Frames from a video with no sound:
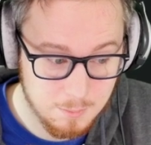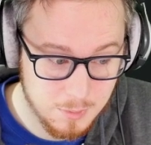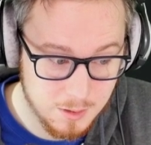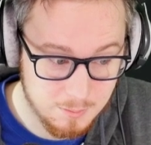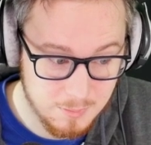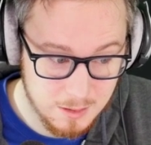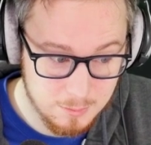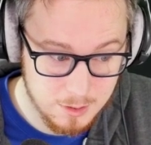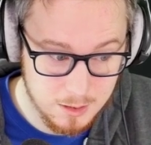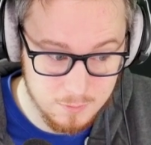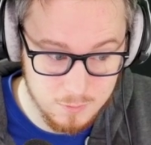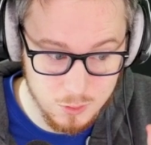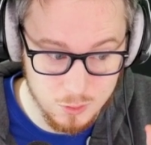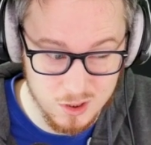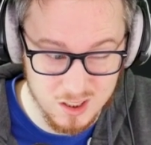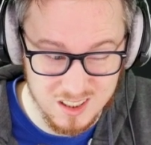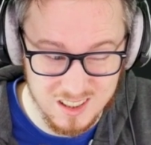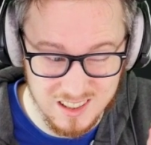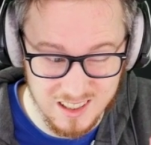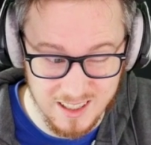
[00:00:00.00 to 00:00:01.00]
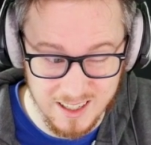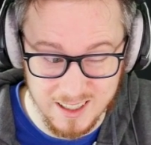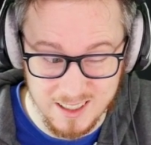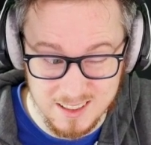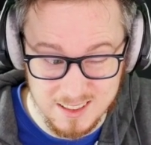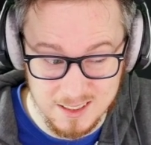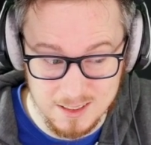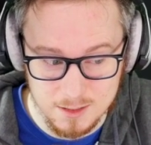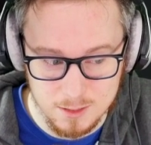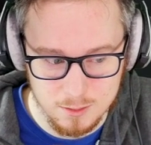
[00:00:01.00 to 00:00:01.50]
But maybe if you just
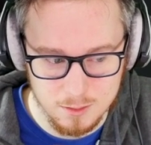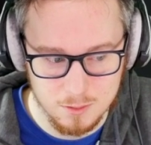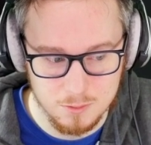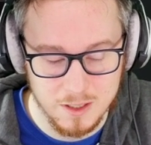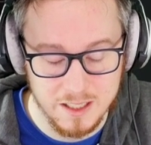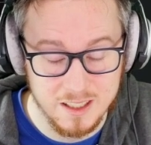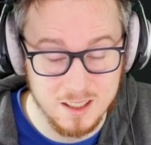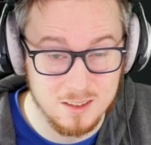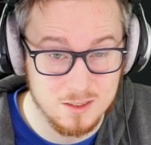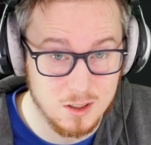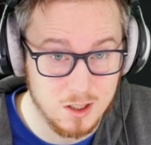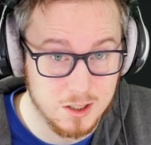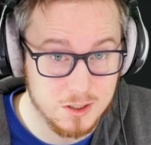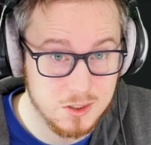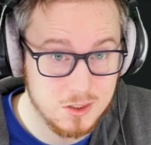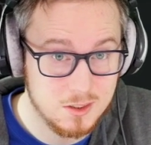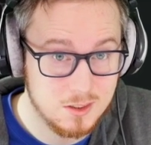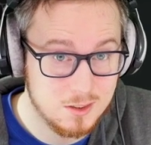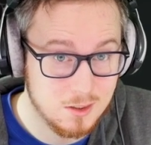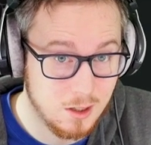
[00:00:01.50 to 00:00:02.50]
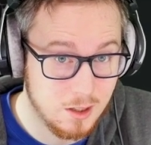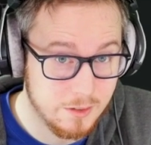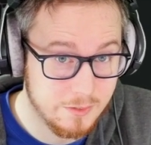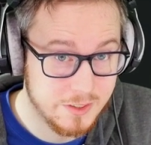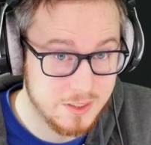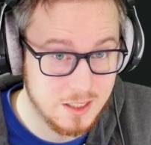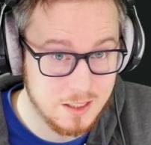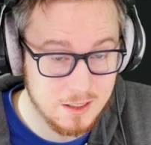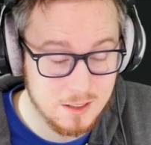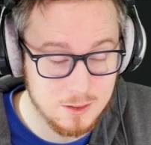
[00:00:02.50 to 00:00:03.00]
lucked into the right exhausts, all of a
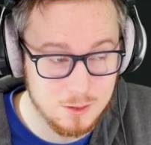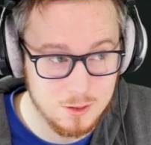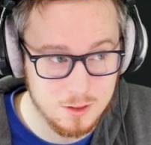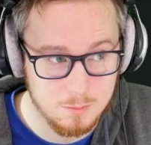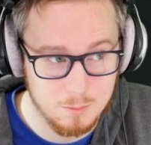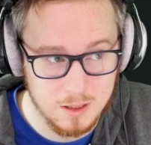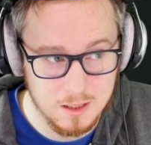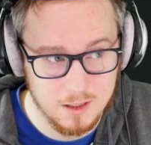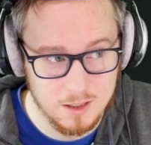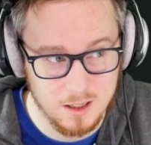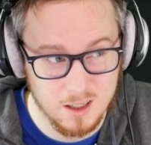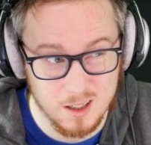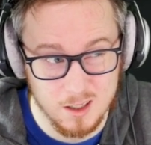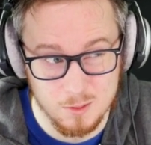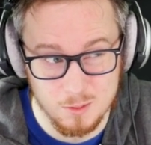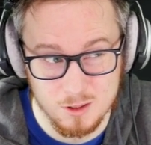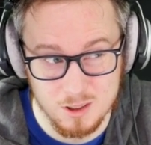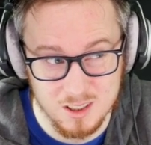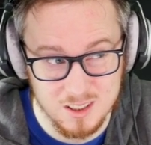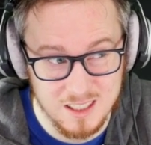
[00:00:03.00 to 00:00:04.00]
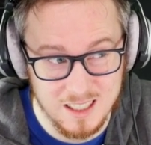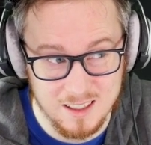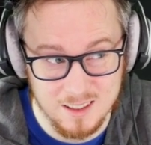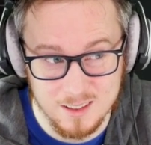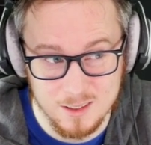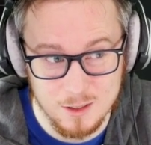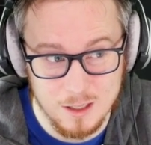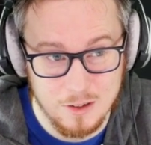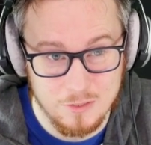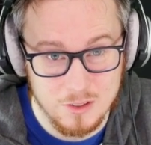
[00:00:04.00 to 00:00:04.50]
sudden you could beat the heart with the deck
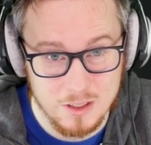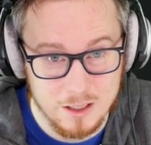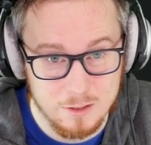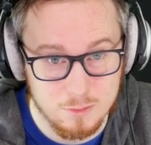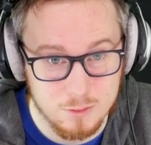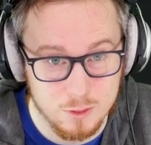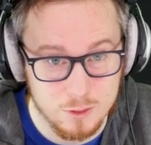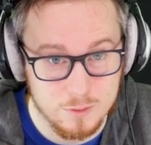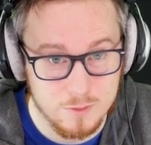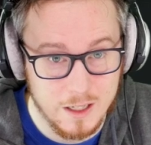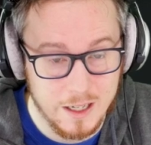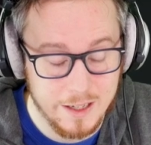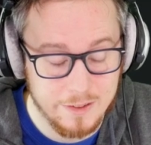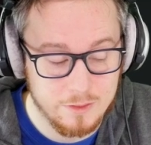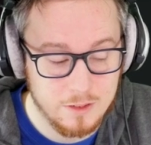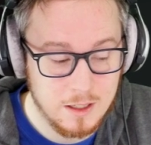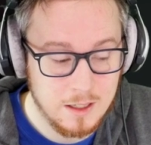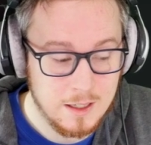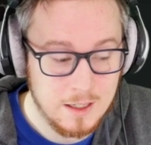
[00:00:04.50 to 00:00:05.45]
that you have on like floor 5.